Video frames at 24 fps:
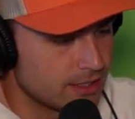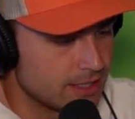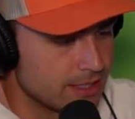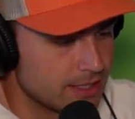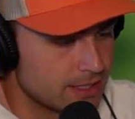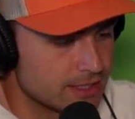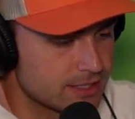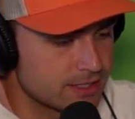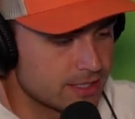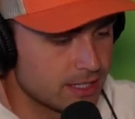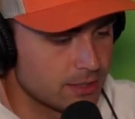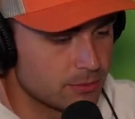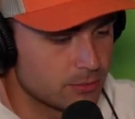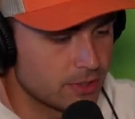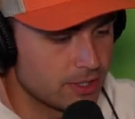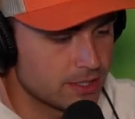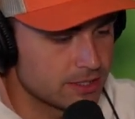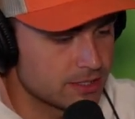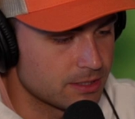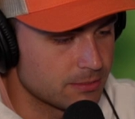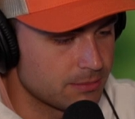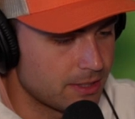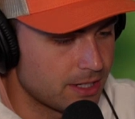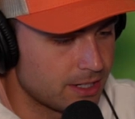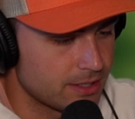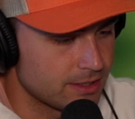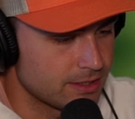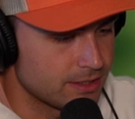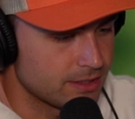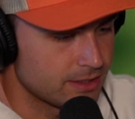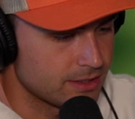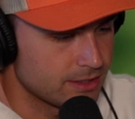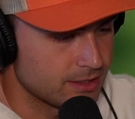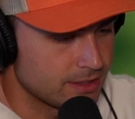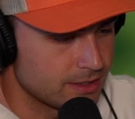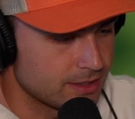in the same way as the
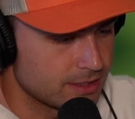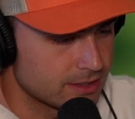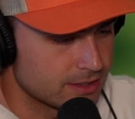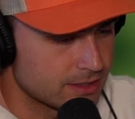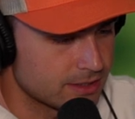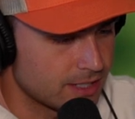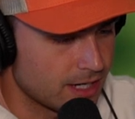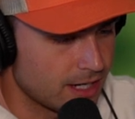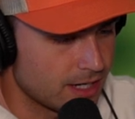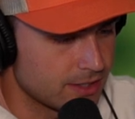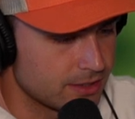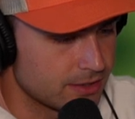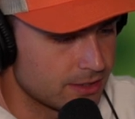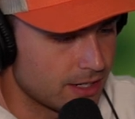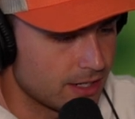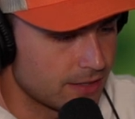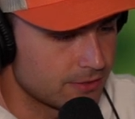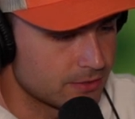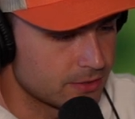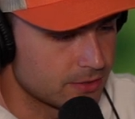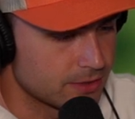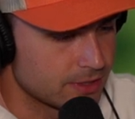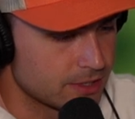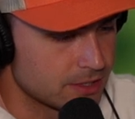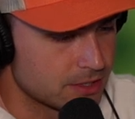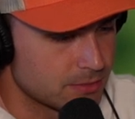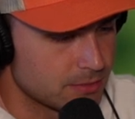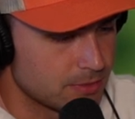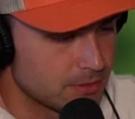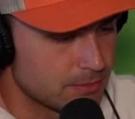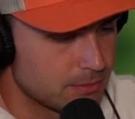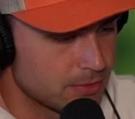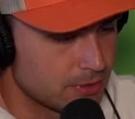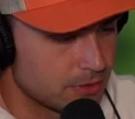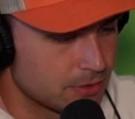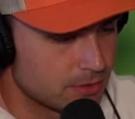body gets tired after it has
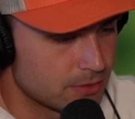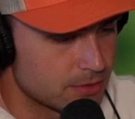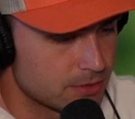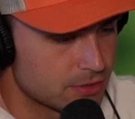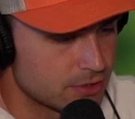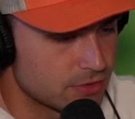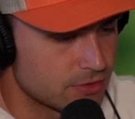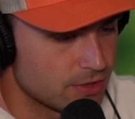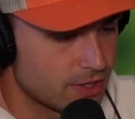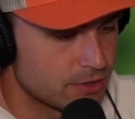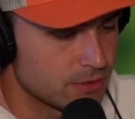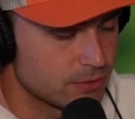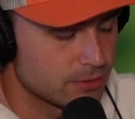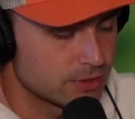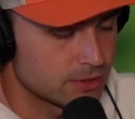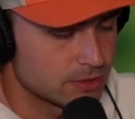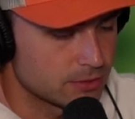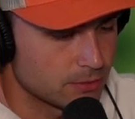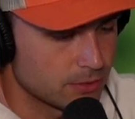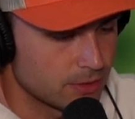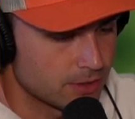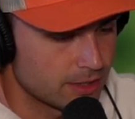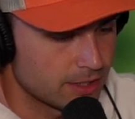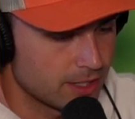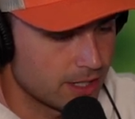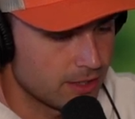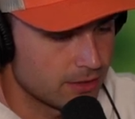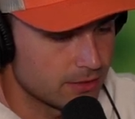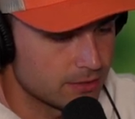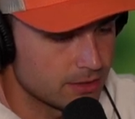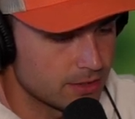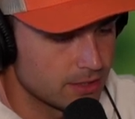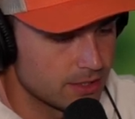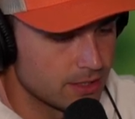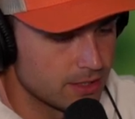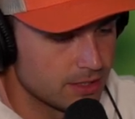been put through a strenuous workout